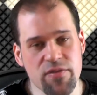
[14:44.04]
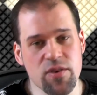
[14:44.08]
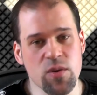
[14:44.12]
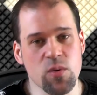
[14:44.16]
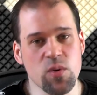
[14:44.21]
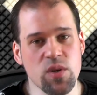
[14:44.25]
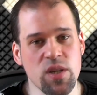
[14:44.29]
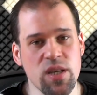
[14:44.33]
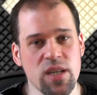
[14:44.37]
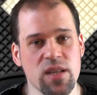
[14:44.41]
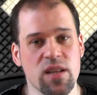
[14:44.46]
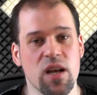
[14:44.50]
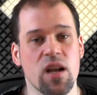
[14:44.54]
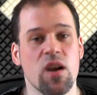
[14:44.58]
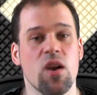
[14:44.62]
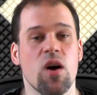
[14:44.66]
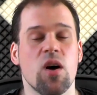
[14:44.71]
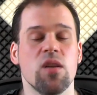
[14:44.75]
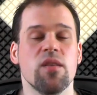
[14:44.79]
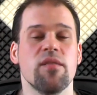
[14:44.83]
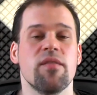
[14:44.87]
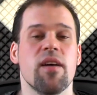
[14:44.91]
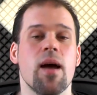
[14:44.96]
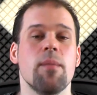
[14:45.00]
if you need a
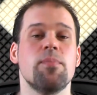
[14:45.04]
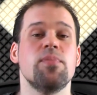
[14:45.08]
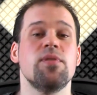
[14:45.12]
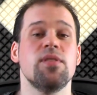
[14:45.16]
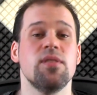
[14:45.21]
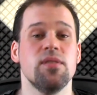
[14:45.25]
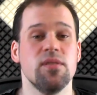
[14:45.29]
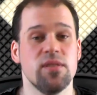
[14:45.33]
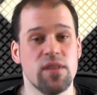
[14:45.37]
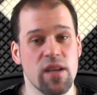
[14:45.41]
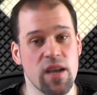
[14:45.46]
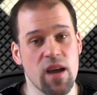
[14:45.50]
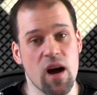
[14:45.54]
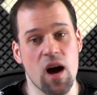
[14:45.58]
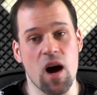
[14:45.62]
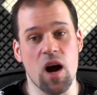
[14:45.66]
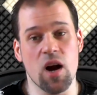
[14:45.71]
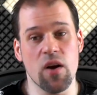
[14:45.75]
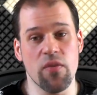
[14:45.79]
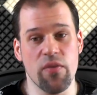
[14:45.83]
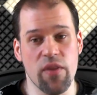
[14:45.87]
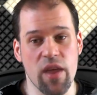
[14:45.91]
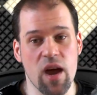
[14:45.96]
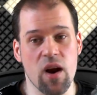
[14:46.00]
lot of apps, they
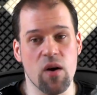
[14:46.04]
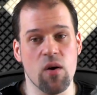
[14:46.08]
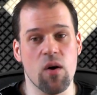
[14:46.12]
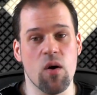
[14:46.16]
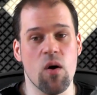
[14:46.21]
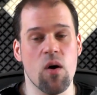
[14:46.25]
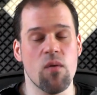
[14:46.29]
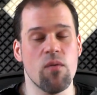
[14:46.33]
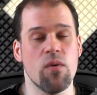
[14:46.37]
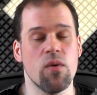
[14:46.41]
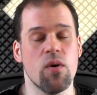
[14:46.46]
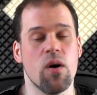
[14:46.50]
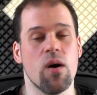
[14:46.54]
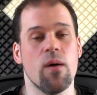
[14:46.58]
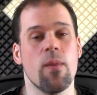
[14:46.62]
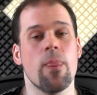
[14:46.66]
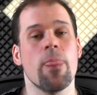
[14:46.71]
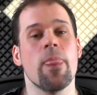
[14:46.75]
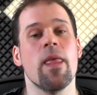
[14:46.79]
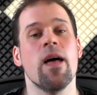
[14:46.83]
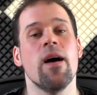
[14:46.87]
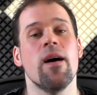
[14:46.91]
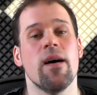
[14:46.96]
are there overall.